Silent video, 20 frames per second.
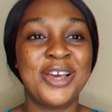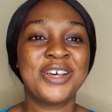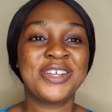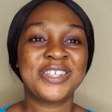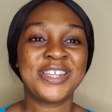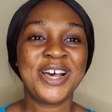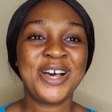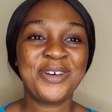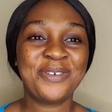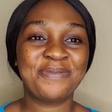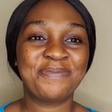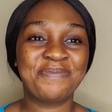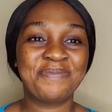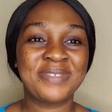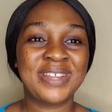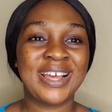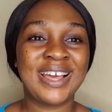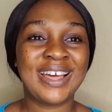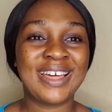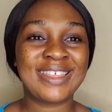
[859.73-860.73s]
So
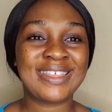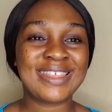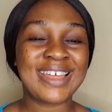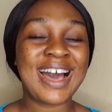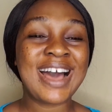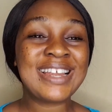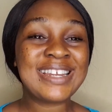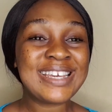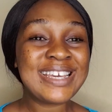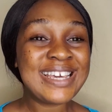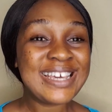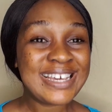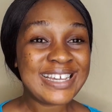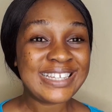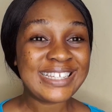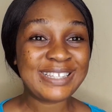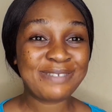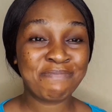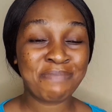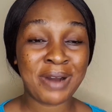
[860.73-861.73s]
that
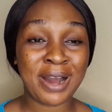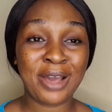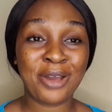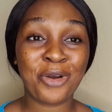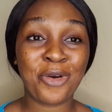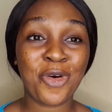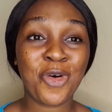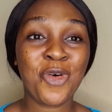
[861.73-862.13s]
is my